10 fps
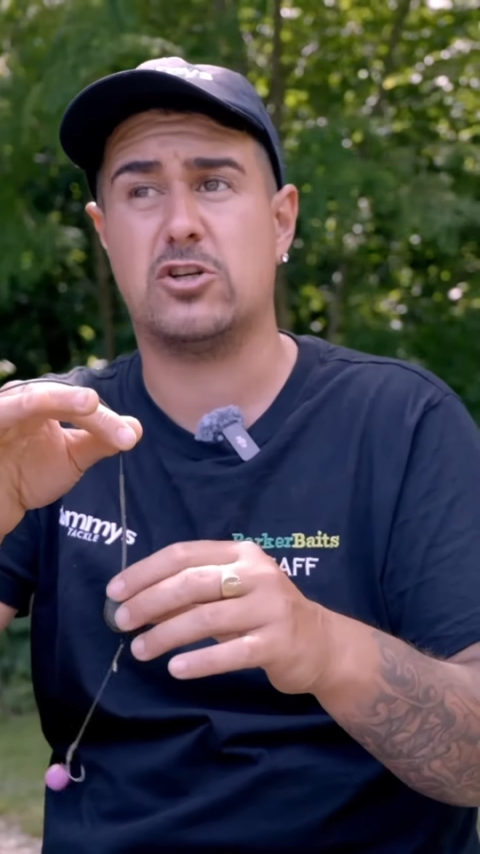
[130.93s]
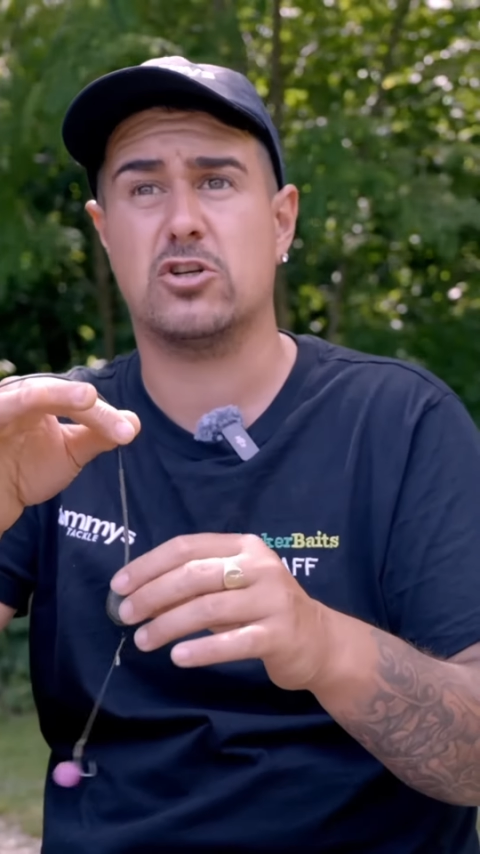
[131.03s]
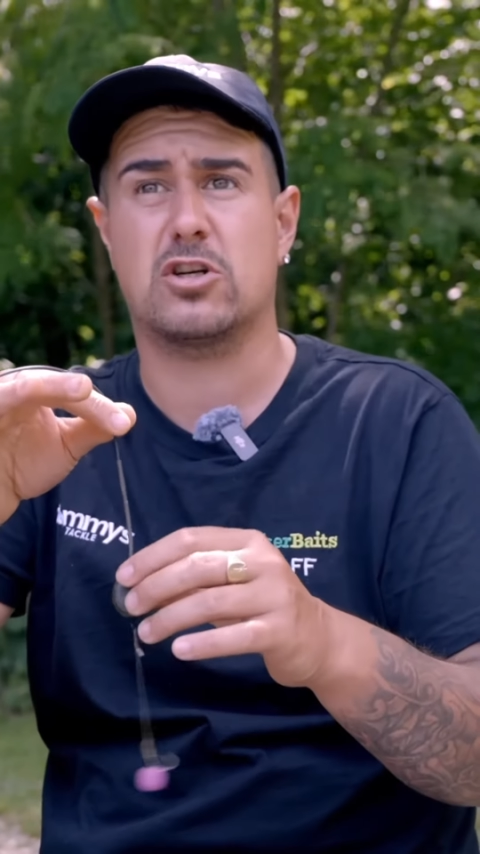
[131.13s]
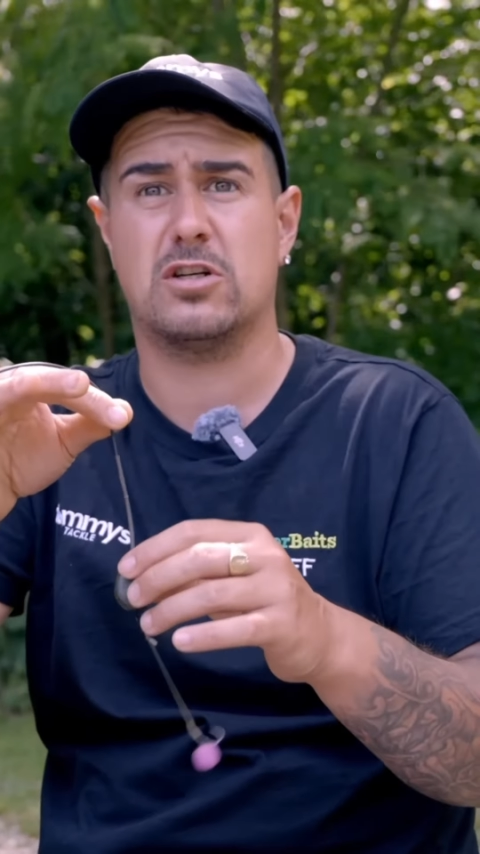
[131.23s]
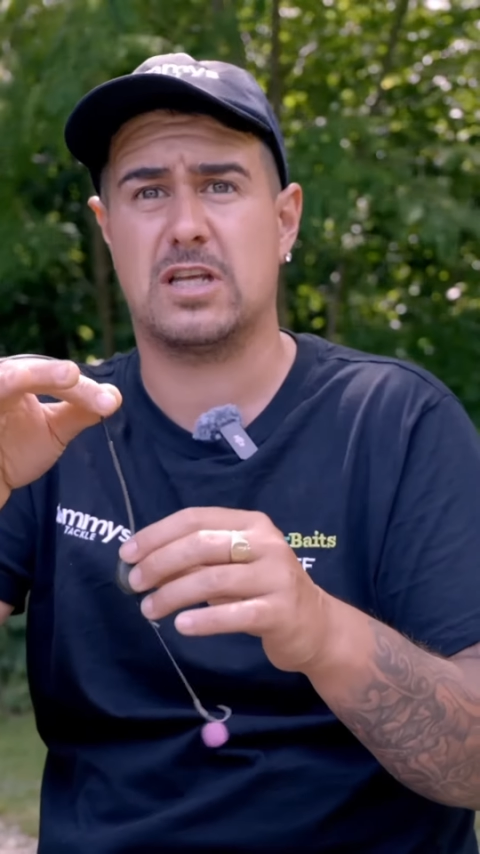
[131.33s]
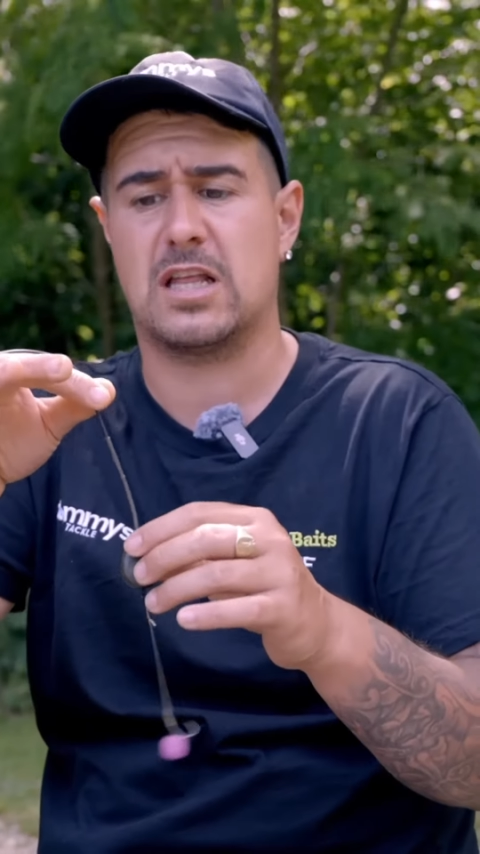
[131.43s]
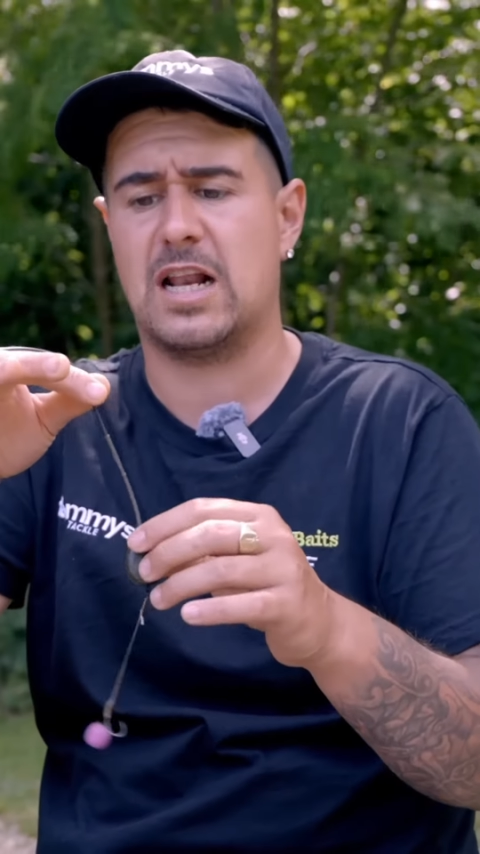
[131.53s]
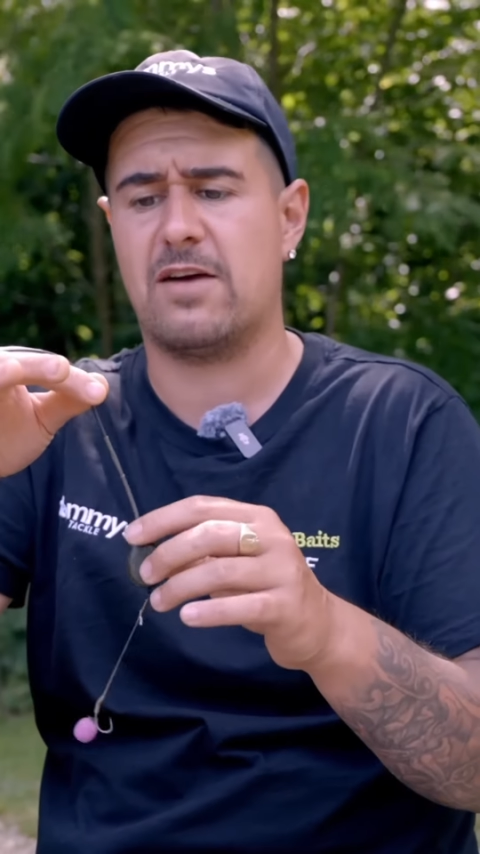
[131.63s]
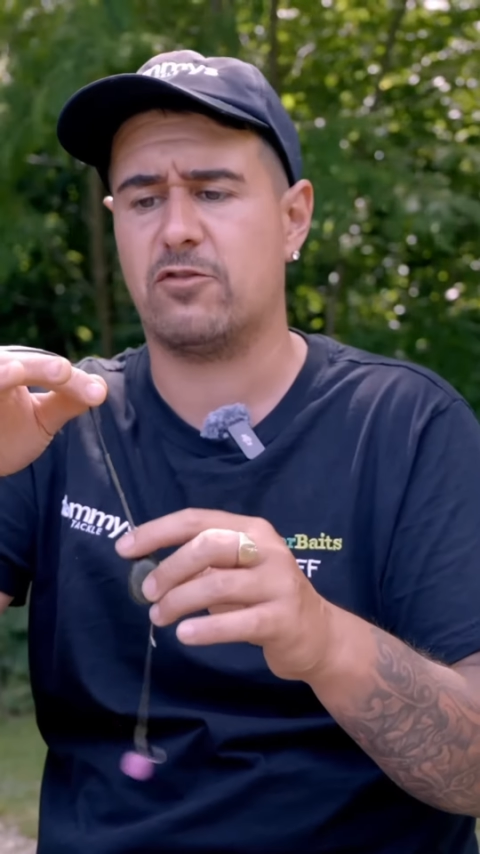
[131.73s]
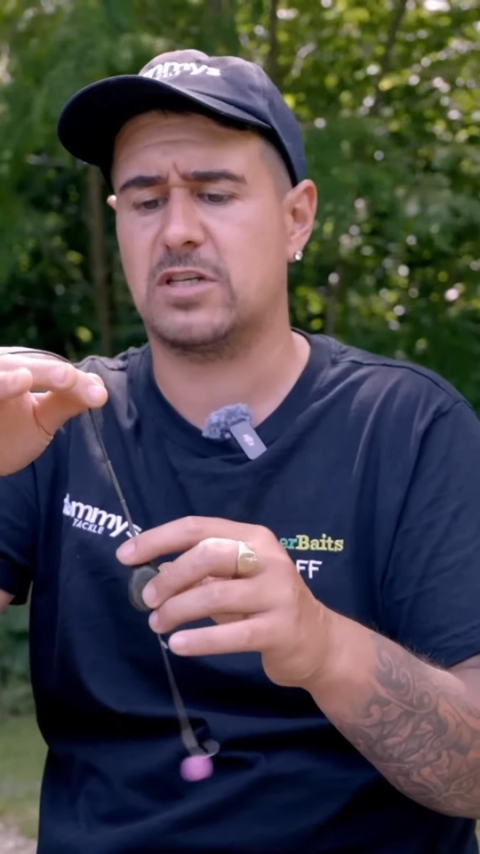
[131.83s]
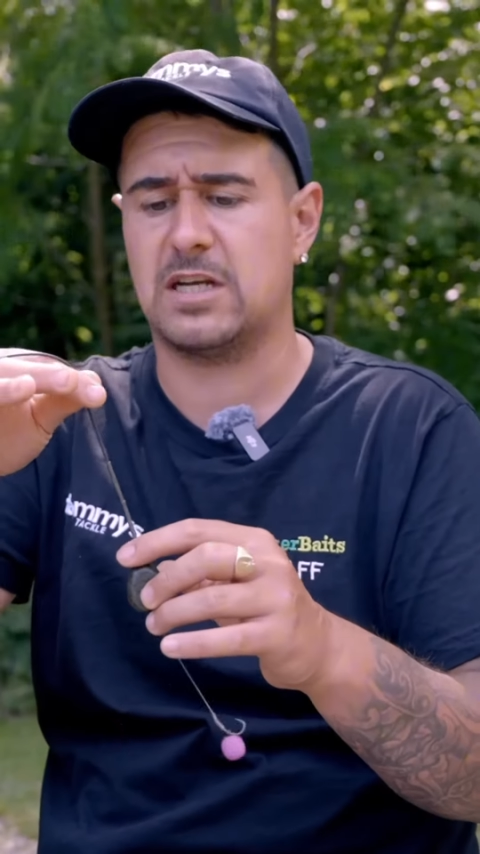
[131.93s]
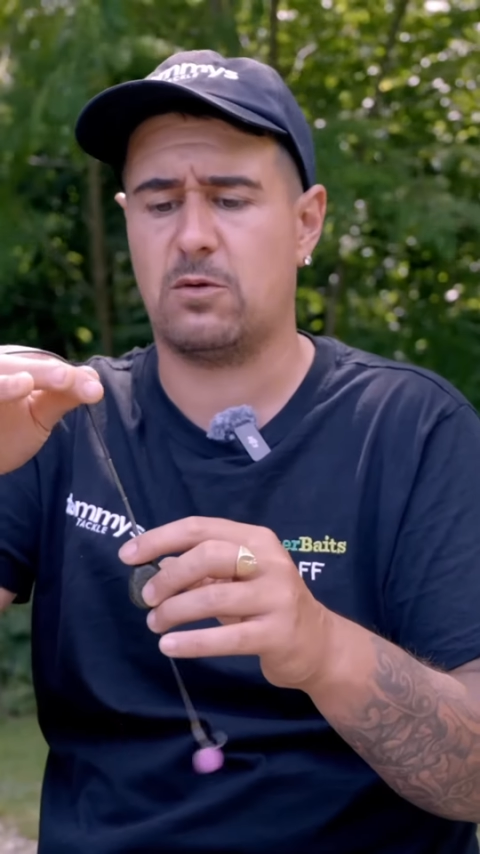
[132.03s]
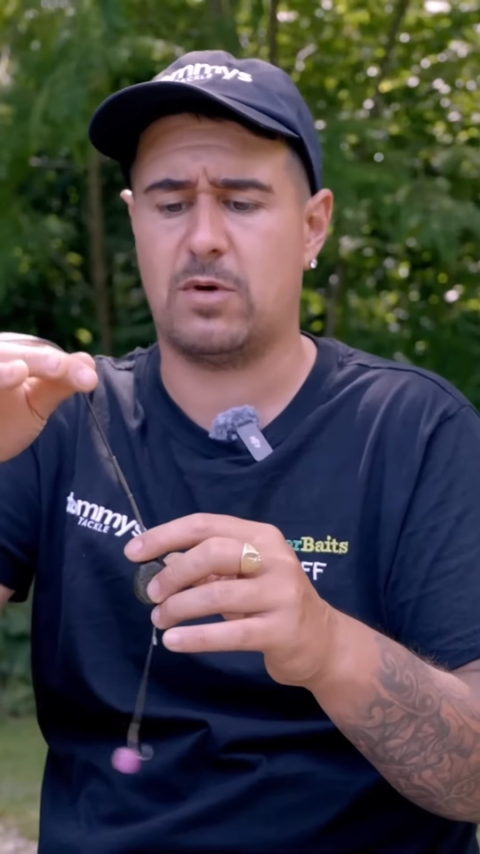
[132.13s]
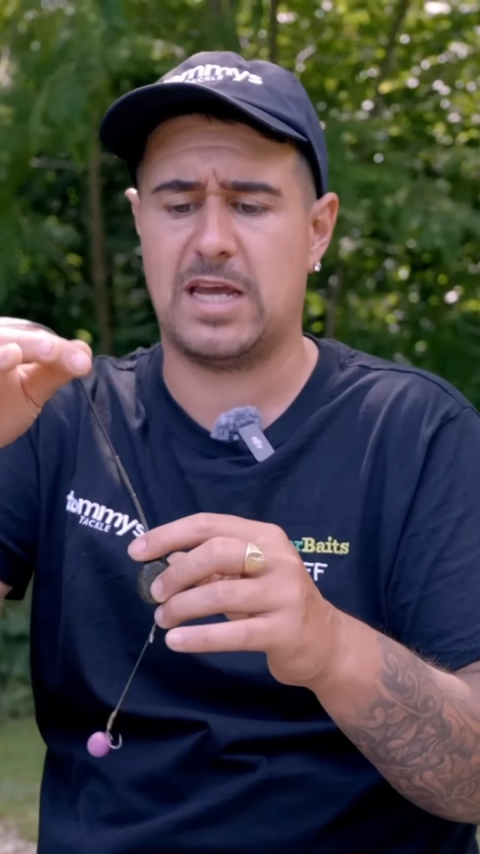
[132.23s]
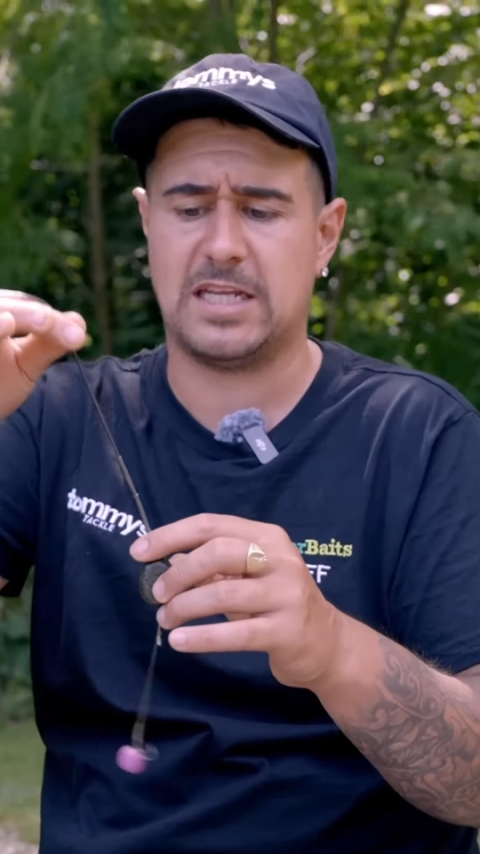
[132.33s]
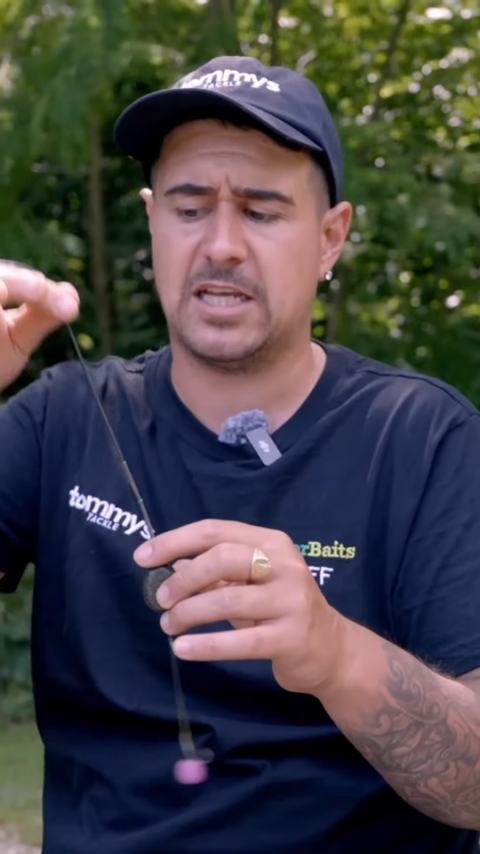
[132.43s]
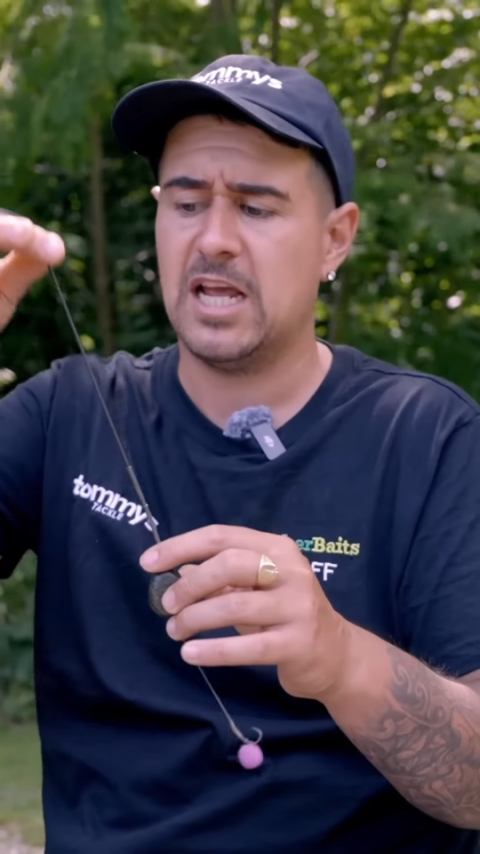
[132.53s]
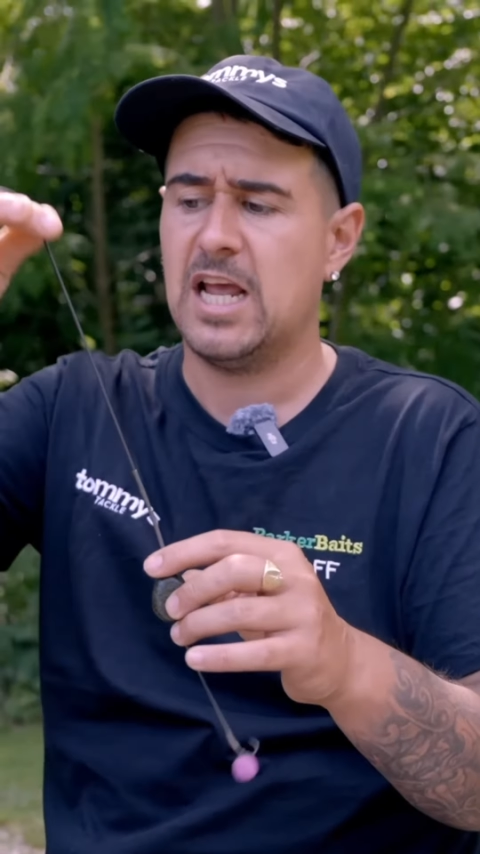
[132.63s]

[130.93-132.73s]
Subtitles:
just because of the leather siltweed.